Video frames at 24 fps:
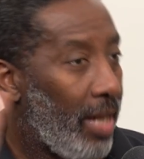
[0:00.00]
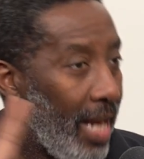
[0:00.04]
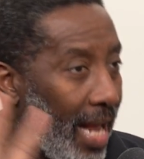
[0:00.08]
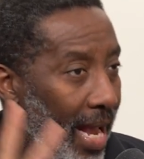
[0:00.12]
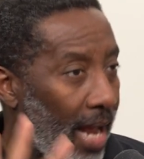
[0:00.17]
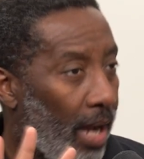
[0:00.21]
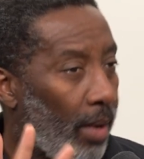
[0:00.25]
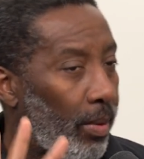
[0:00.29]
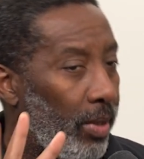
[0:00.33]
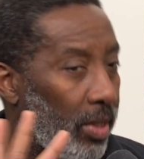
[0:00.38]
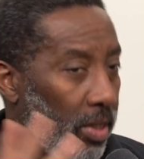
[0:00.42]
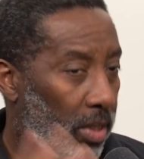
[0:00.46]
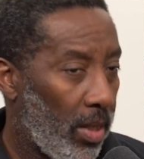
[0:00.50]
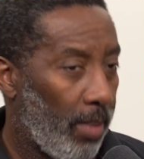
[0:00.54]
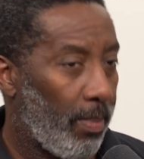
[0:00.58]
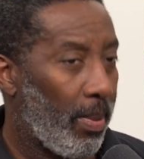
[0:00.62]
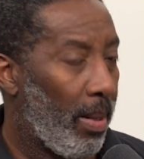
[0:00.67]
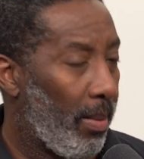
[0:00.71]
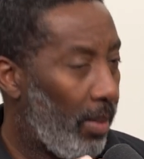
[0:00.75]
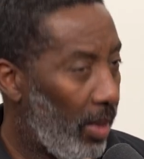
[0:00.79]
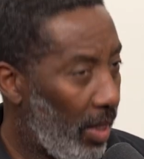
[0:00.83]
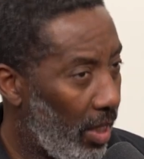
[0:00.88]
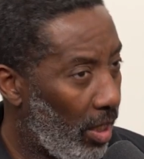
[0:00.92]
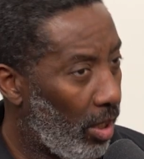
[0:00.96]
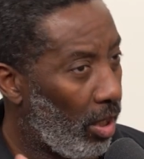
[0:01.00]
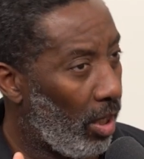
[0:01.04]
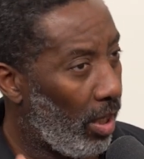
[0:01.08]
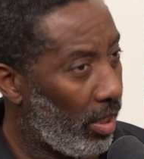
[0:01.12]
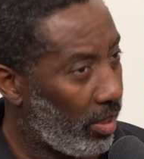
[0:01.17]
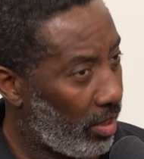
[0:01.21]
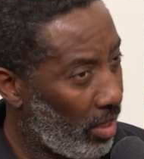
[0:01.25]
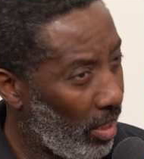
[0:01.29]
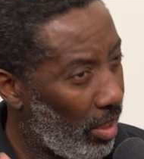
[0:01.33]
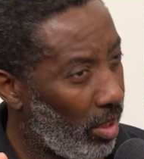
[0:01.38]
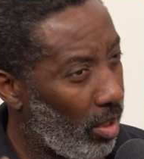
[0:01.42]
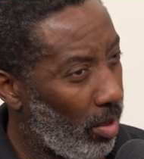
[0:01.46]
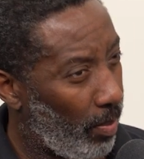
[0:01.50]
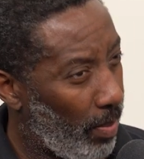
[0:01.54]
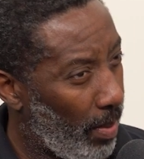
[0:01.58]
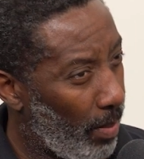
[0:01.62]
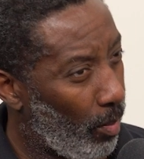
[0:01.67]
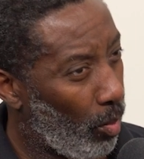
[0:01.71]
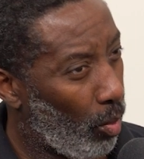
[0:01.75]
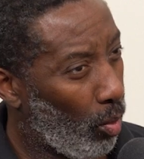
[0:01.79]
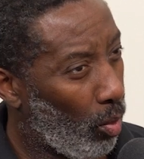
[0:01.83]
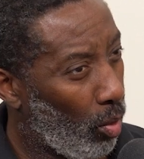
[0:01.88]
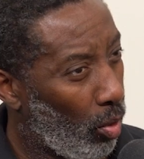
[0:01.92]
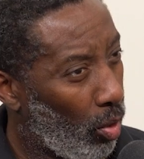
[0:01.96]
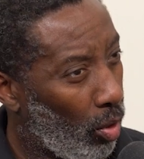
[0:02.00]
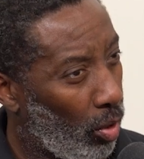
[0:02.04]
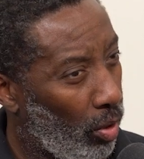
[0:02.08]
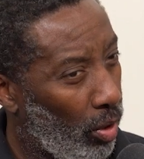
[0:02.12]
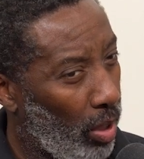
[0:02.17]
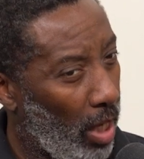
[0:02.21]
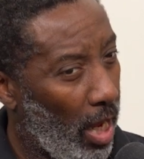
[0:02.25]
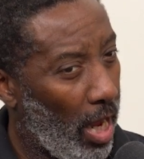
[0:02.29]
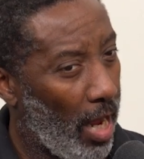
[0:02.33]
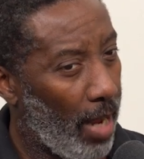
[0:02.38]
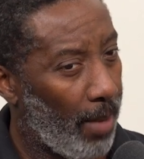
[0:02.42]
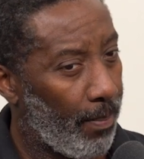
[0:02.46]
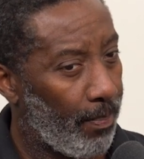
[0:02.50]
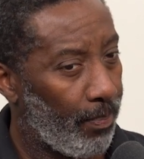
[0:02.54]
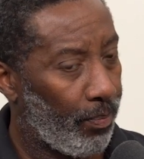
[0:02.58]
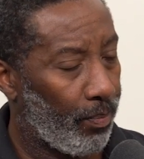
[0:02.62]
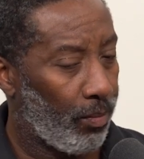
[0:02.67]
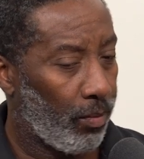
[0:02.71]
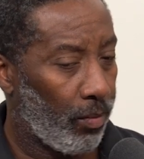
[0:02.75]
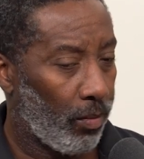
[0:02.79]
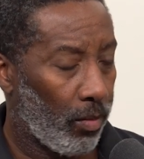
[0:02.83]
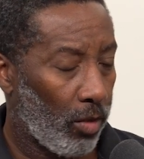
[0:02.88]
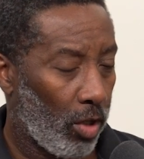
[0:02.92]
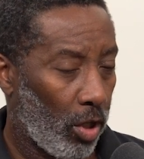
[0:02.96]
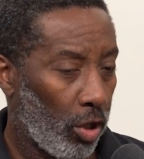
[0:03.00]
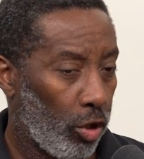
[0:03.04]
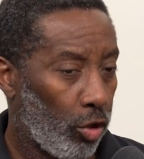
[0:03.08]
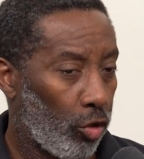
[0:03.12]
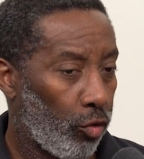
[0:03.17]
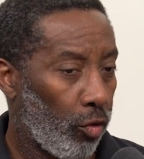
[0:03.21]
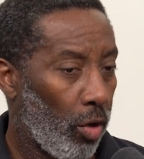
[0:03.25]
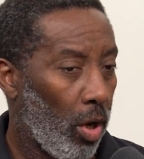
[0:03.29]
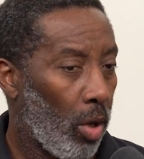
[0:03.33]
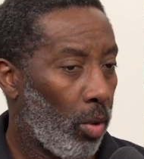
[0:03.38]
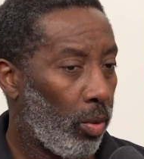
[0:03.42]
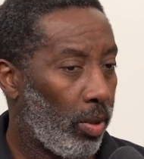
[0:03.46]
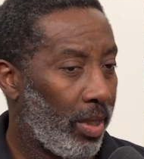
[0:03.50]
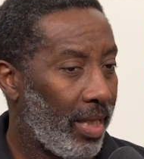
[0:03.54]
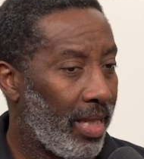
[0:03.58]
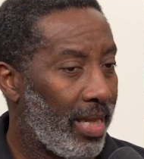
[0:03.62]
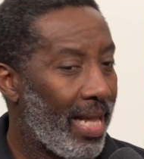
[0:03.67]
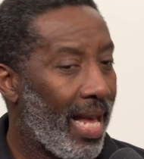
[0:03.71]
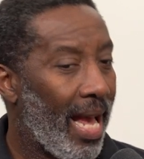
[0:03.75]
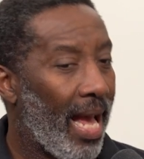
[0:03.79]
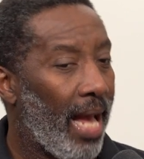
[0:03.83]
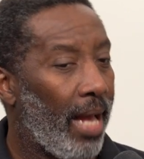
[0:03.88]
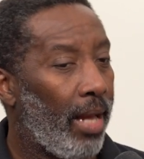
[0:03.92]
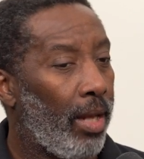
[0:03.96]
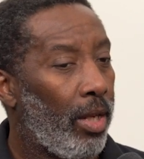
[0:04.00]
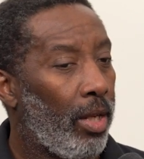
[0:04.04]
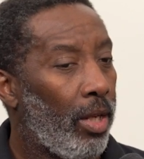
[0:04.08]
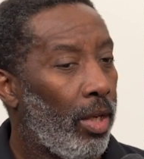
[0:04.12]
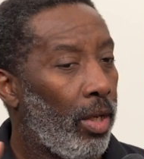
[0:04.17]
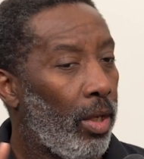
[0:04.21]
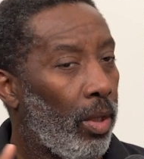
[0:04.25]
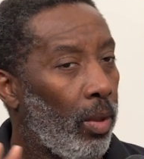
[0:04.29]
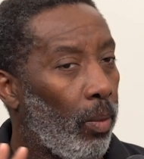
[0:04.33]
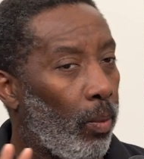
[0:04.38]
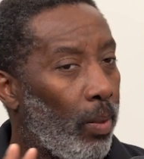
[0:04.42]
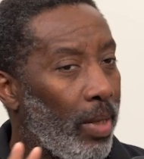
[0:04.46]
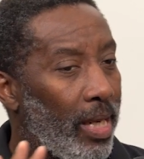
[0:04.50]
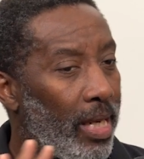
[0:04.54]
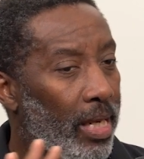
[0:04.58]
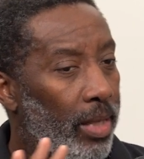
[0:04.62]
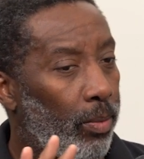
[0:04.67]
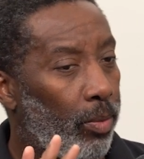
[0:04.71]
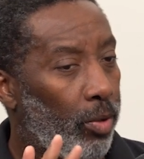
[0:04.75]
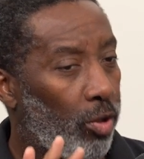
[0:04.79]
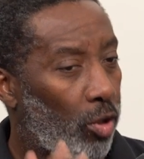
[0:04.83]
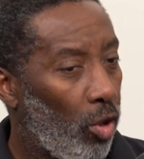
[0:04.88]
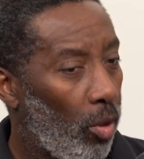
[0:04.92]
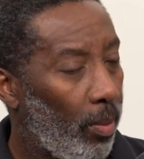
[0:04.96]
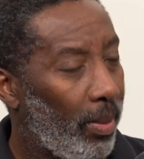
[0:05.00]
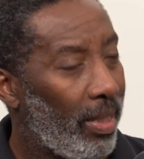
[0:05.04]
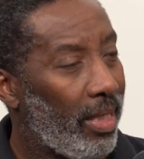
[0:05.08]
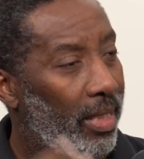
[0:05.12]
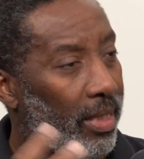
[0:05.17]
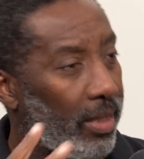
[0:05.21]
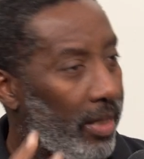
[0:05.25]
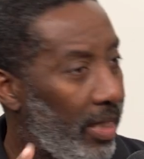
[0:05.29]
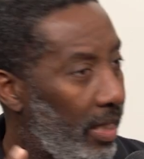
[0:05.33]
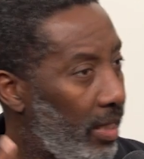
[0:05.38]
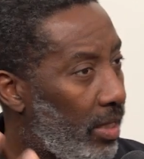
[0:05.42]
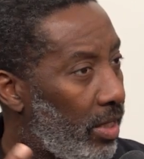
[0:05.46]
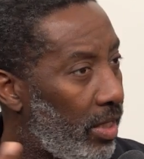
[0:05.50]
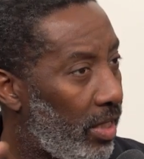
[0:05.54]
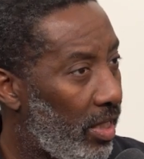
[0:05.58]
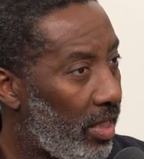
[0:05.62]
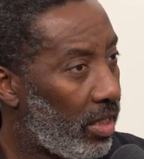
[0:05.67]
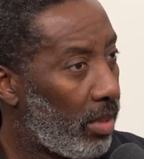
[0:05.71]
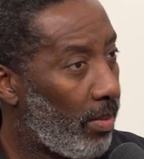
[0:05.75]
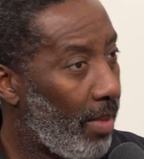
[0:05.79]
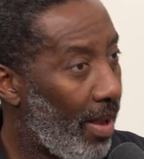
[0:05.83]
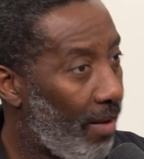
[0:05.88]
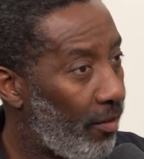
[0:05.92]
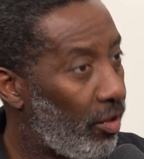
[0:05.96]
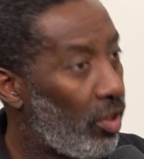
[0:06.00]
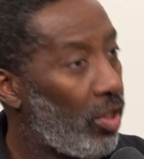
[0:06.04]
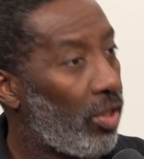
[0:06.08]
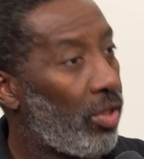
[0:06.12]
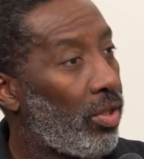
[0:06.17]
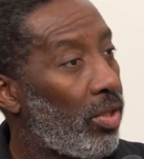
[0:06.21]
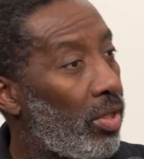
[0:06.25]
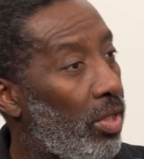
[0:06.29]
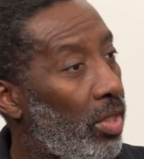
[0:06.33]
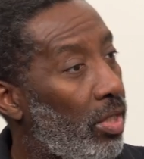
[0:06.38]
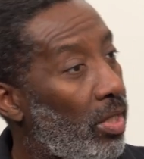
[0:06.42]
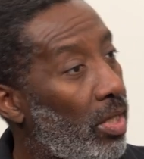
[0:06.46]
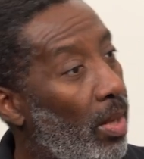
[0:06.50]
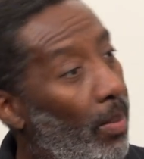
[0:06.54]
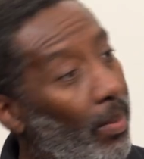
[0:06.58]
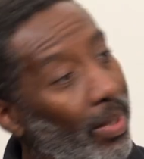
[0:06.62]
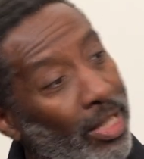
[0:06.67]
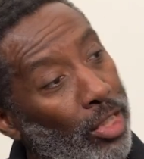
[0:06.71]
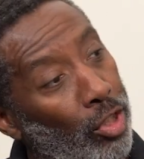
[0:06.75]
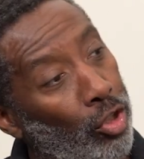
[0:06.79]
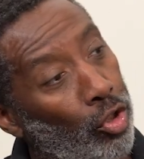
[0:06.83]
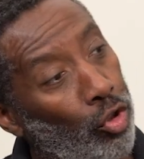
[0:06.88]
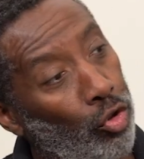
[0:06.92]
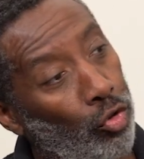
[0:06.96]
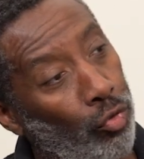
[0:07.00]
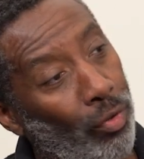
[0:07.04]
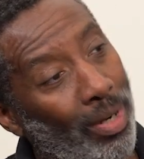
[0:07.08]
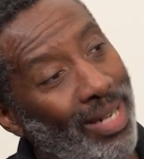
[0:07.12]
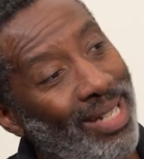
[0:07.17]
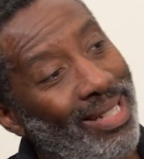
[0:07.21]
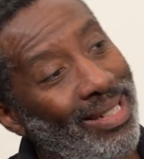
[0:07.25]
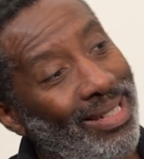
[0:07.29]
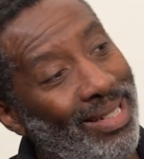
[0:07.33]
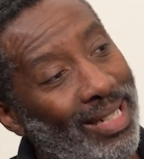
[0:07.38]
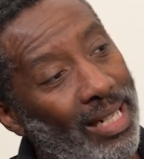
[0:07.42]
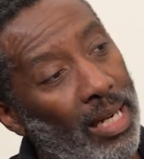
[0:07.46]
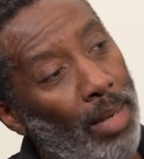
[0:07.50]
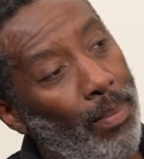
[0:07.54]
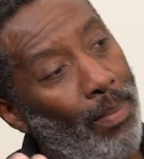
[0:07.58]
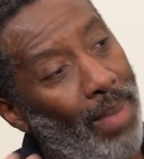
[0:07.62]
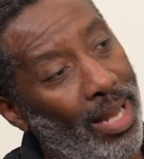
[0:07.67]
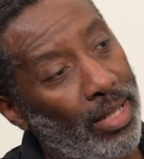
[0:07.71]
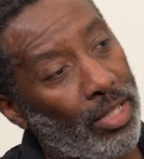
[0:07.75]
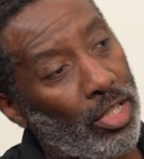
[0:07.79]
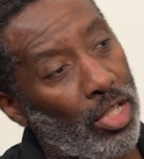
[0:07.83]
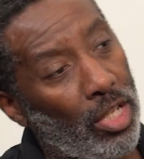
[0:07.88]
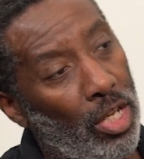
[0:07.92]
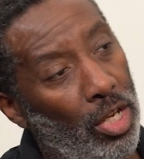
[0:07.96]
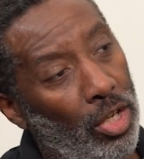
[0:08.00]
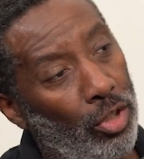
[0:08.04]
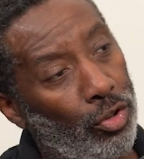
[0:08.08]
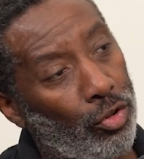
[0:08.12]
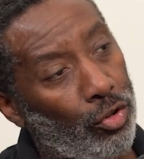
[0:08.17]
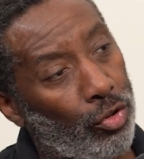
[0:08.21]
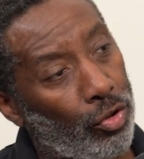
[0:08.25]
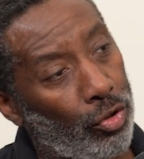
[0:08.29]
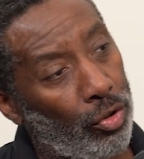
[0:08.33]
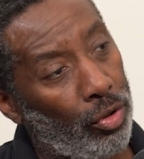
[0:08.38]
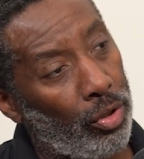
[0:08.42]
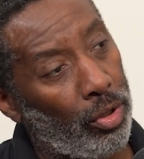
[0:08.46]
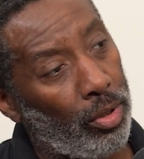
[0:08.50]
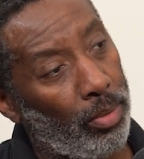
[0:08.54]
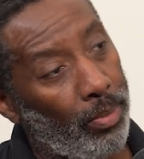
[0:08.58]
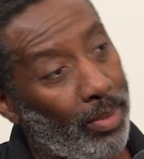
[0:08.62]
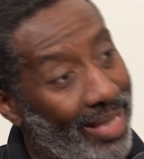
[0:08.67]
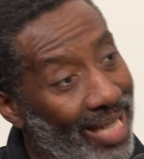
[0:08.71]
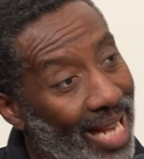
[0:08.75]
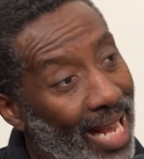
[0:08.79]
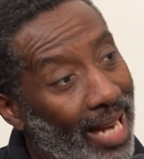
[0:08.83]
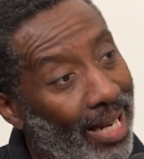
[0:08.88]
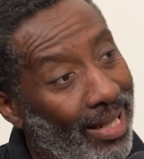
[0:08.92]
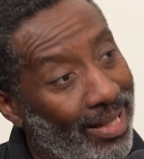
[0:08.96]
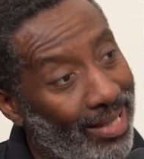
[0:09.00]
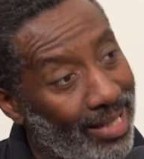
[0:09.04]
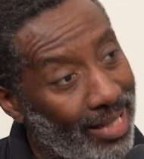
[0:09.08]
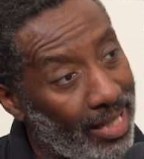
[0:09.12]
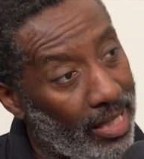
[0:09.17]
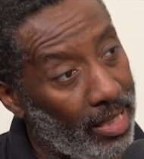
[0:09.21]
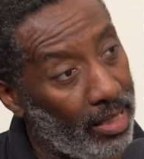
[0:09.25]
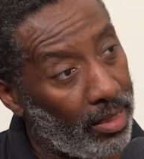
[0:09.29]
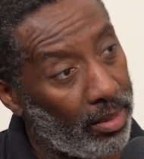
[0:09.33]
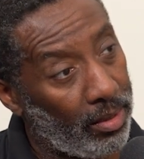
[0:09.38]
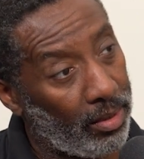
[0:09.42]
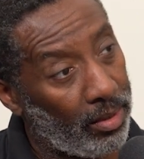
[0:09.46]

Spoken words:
Now it's a little bit more controlled in that we would normally need to see some evidence that someone is trained in a massage modality.